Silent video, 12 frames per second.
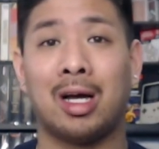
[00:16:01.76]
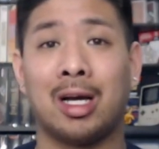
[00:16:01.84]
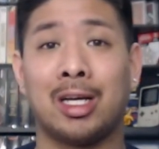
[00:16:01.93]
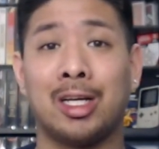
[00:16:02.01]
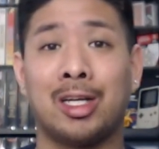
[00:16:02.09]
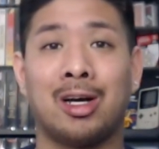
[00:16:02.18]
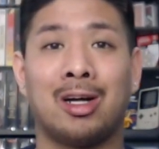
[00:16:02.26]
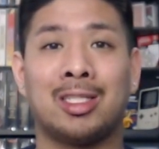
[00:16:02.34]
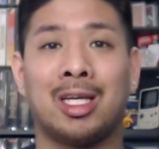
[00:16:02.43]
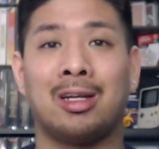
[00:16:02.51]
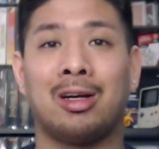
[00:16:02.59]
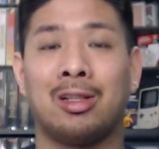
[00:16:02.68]
good
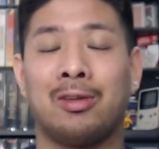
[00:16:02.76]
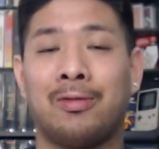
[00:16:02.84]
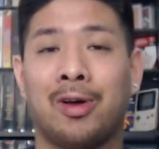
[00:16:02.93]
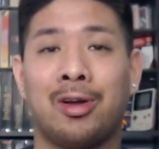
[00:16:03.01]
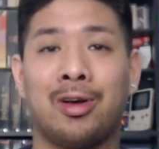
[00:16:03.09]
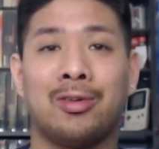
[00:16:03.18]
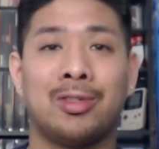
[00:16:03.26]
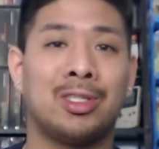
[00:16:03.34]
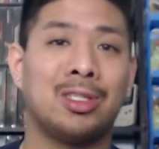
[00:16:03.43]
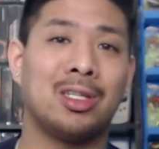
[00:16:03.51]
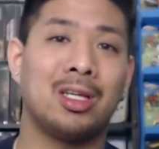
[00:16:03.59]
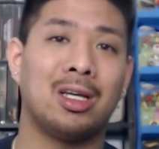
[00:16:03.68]
content, other
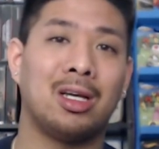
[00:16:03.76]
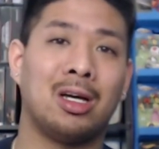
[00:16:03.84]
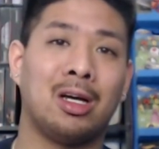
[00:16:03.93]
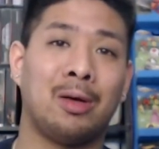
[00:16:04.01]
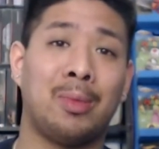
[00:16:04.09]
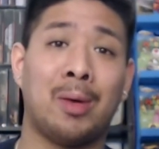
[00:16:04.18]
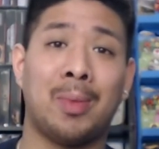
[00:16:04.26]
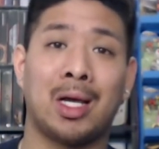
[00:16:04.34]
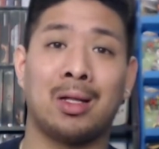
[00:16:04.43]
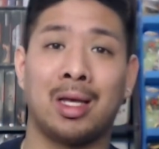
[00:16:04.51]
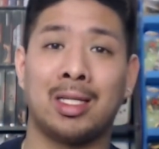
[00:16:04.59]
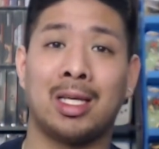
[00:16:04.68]
photos about my
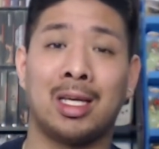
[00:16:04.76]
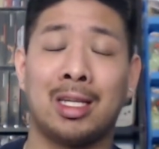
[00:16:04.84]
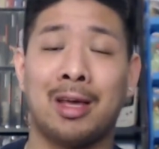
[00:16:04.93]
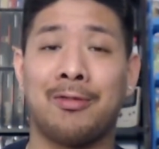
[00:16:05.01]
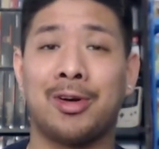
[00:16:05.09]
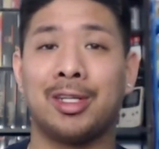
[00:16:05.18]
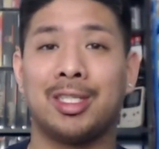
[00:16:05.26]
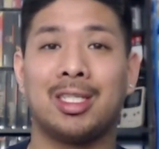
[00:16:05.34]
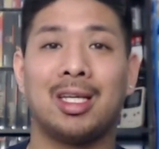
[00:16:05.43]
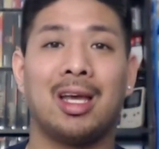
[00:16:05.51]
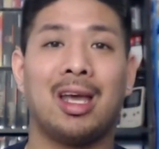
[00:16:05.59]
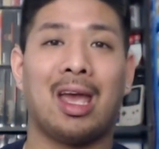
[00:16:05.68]
collecting endeavors.
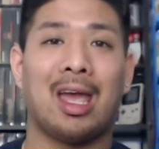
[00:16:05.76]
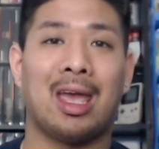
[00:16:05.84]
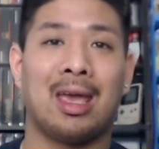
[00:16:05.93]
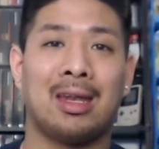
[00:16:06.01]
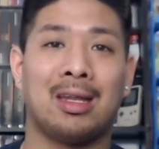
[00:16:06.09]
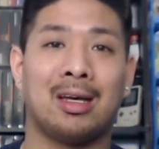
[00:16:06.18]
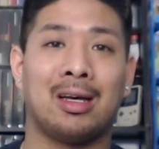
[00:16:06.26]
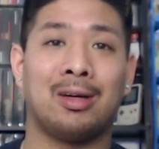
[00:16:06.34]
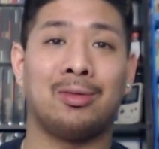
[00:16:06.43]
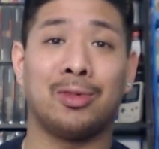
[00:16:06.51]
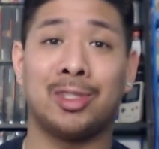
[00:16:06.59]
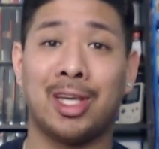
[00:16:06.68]
And
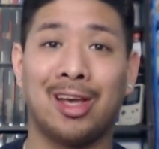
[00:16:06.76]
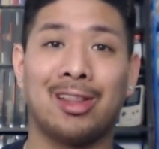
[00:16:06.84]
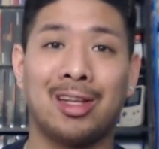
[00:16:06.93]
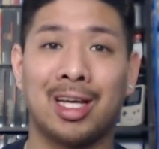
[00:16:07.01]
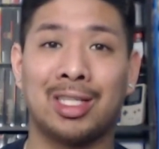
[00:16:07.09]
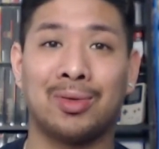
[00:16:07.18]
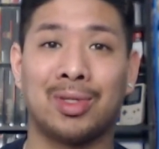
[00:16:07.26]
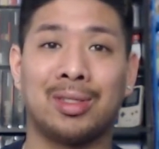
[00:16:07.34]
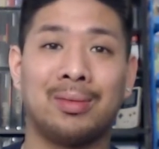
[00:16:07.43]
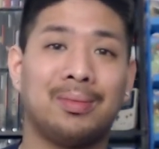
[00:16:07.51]
we'll see you on the next one.